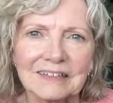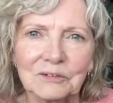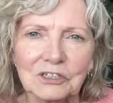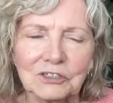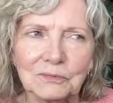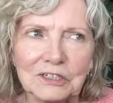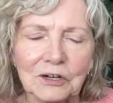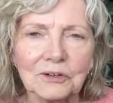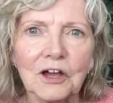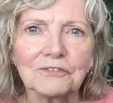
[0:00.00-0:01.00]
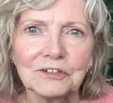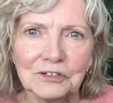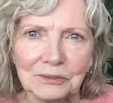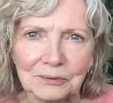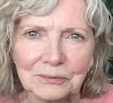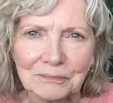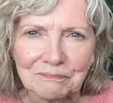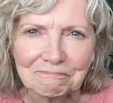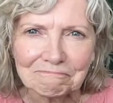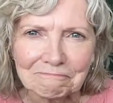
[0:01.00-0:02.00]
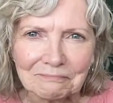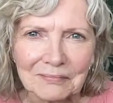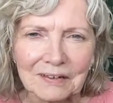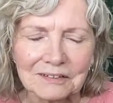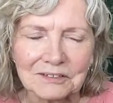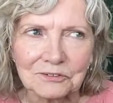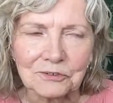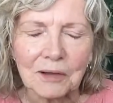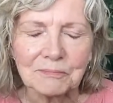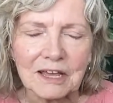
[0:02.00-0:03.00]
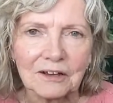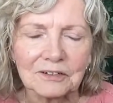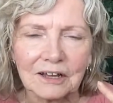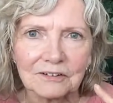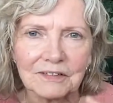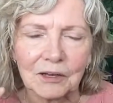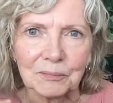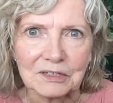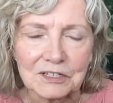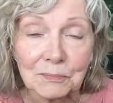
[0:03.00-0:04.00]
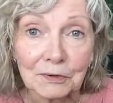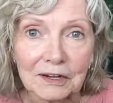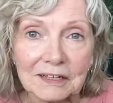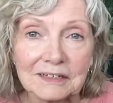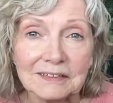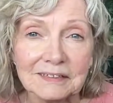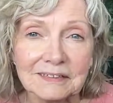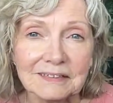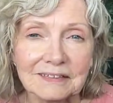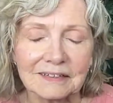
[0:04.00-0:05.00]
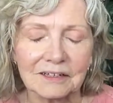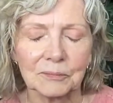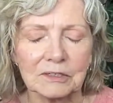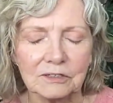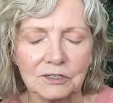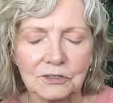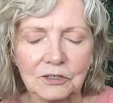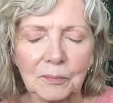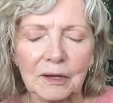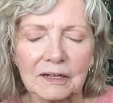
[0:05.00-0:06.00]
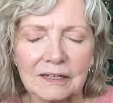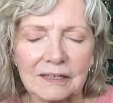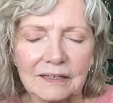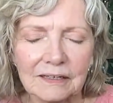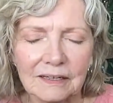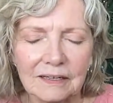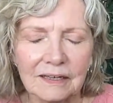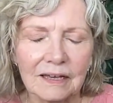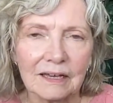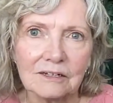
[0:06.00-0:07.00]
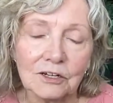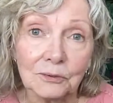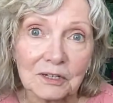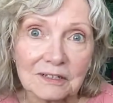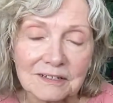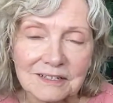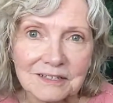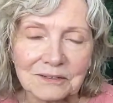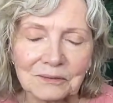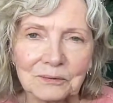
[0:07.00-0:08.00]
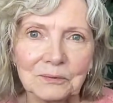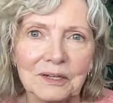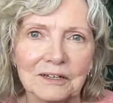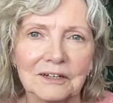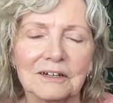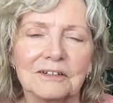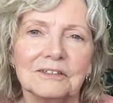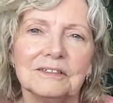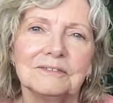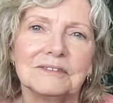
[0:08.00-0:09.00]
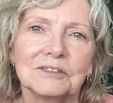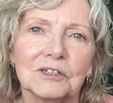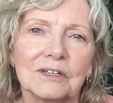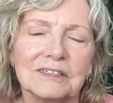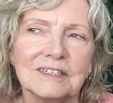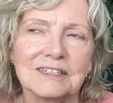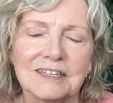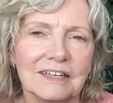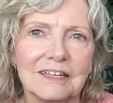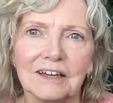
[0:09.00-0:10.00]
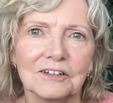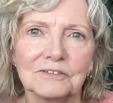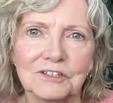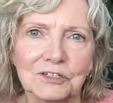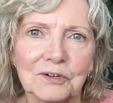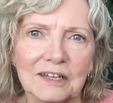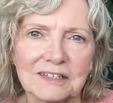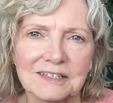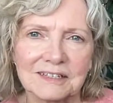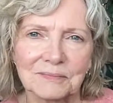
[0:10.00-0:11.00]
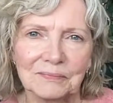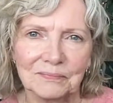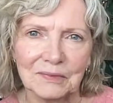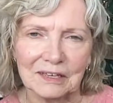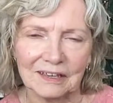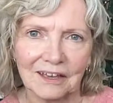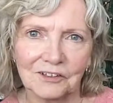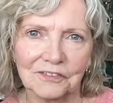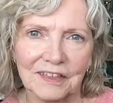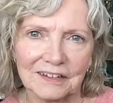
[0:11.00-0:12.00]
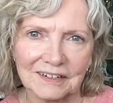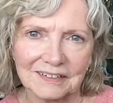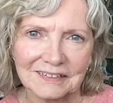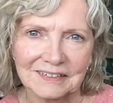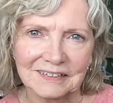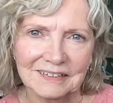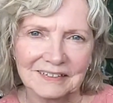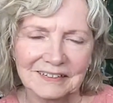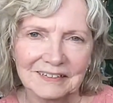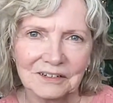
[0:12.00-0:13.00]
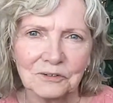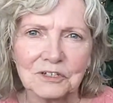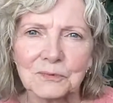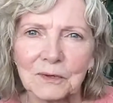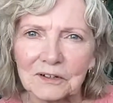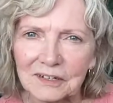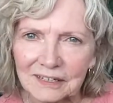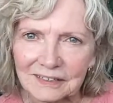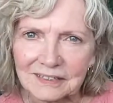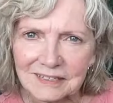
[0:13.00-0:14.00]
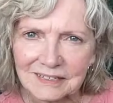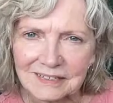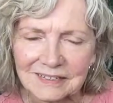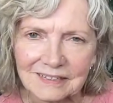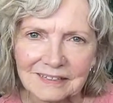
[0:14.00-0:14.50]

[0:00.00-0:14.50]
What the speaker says: which we don't often do. So drop down out of that busy brain, come into your body, and notice where there is any kind of stress being held there. Notice where it is